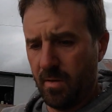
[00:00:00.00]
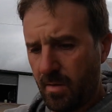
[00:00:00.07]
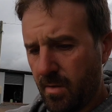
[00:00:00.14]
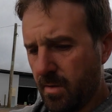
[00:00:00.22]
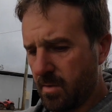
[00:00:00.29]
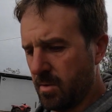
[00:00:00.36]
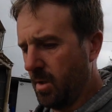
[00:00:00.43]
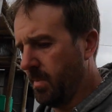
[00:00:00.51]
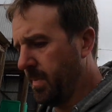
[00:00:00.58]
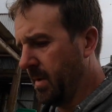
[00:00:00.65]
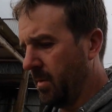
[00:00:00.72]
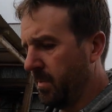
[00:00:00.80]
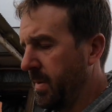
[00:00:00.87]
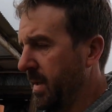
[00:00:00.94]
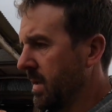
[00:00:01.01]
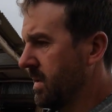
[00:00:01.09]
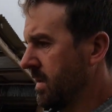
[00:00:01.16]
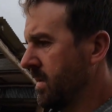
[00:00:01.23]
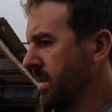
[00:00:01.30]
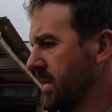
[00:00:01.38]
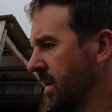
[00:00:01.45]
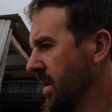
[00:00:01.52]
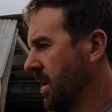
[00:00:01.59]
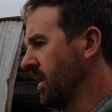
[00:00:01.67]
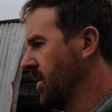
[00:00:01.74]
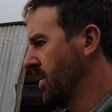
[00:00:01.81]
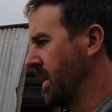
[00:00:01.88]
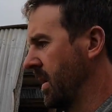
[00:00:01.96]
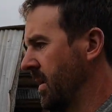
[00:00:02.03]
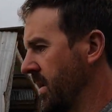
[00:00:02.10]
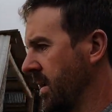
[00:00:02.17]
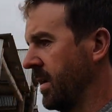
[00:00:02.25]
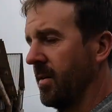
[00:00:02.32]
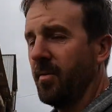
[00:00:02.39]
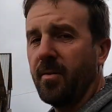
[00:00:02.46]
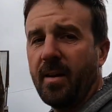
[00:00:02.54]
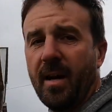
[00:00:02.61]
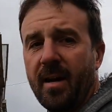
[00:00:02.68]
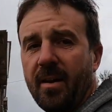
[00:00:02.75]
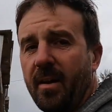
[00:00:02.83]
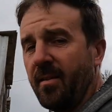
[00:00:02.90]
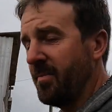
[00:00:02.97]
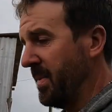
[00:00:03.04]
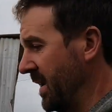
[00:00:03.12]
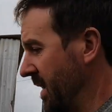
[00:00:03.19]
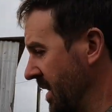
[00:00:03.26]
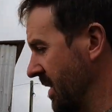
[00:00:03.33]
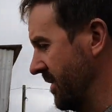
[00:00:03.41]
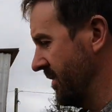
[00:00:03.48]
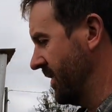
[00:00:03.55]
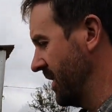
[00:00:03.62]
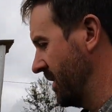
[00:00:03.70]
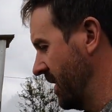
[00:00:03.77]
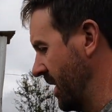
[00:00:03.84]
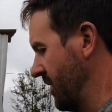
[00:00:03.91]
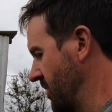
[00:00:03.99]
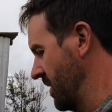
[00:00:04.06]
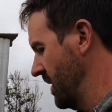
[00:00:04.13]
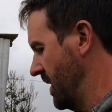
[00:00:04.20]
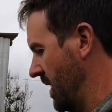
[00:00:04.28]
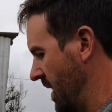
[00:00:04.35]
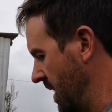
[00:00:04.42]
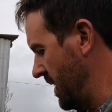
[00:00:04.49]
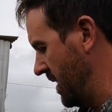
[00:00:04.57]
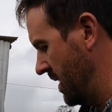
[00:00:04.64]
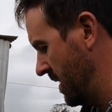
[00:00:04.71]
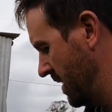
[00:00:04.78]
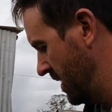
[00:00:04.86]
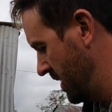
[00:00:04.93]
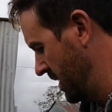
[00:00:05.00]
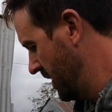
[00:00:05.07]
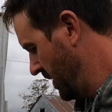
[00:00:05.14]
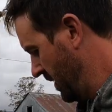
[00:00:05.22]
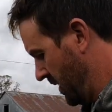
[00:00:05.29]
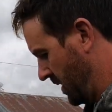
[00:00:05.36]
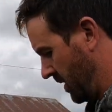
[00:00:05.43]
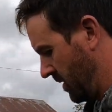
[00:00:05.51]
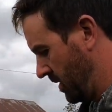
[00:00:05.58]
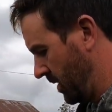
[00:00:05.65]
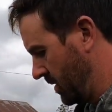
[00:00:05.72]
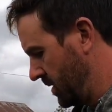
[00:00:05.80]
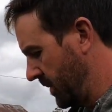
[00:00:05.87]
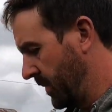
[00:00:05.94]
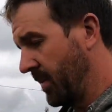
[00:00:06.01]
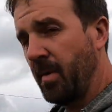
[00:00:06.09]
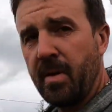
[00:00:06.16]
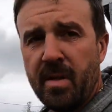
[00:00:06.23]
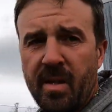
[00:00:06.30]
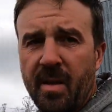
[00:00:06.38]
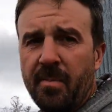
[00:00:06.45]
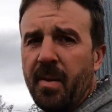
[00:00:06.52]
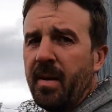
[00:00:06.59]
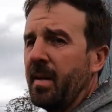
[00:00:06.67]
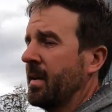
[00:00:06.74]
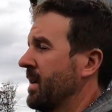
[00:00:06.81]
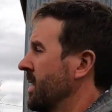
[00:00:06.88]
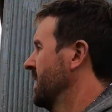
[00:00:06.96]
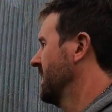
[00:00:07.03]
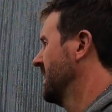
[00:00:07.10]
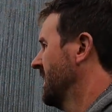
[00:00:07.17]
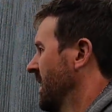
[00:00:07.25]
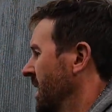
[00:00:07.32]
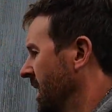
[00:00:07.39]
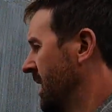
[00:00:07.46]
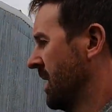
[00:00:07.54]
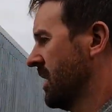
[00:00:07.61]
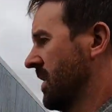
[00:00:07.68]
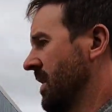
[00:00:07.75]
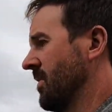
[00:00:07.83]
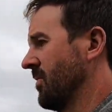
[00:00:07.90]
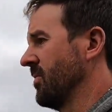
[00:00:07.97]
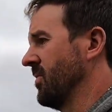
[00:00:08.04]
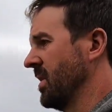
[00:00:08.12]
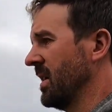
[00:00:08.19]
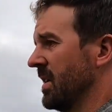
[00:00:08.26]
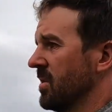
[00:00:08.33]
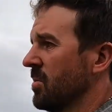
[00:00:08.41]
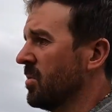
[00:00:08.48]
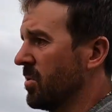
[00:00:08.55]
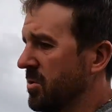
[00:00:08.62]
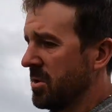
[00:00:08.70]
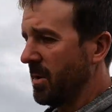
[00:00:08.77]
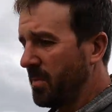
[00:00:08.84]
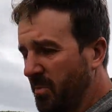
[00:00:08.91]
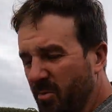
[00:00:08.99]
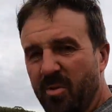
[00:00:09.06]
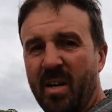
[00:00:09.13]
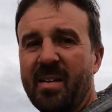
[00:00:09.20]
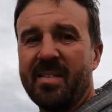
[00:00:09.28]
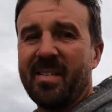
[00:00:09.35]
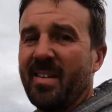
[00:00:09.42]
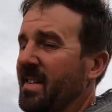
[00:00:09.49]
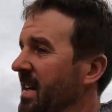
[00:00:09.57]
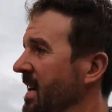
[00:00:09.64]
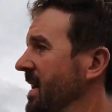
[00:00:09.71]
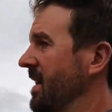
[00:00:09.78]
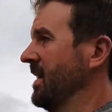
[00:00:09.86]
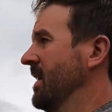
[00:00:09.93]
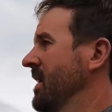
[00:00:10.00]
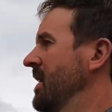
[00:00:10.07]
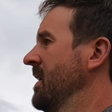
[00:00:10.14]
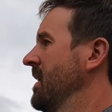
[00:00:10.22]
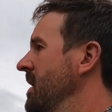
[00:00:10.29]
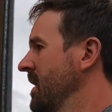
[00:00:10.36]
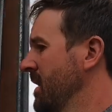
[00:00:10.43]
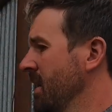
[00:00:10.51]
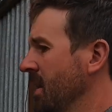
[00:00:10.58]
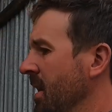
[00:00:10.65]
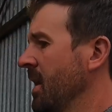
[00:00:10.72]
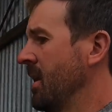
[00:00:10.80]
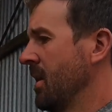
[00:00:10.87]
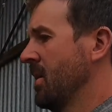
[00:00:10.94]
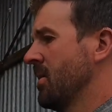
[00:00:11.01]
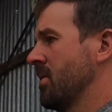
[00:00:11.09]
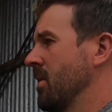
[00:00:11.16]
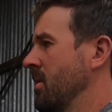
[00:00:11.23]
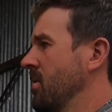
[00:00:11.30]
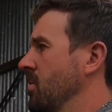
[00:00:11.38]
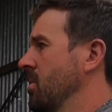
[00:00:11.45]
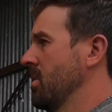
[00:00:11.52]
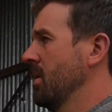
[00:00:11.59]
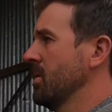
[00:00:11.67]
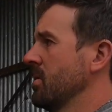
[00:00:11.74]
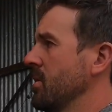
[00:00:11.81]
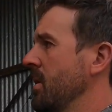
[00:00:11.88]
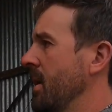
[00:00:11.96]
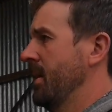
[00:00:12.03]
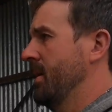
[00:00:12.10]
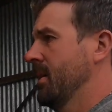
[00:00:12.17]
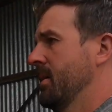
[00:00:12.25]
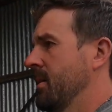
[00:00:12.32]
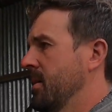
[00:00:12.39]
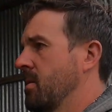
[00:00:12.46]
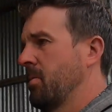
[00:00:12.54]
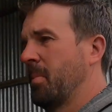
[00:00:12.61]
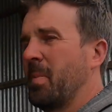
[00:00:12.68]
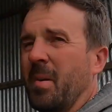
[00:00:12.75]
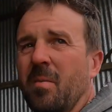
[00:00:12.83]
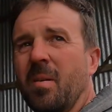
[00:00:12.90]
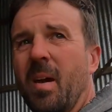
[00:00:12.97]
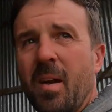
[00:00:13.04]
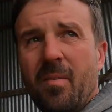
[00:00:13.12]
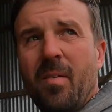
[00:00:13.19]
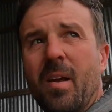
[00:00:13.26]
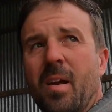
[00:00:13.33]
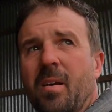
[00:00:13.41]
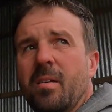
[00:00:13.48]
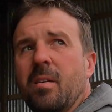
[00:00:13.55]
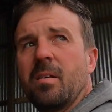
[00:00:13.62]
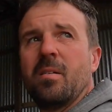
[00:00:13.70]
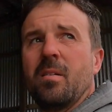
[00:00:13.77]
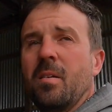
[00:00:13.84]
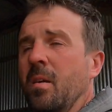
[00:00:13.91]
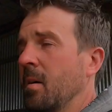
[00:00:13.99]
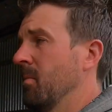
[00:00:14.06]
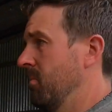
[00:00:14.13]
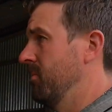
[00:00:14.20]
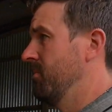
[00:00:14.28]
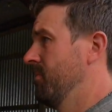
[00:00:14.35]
I got to top a little piece where the irrigator has been forever and a day, because I topped the rest of that paddock. They didn't really do a good job grazing it down, so we'll go do that, swap an irrigator around, and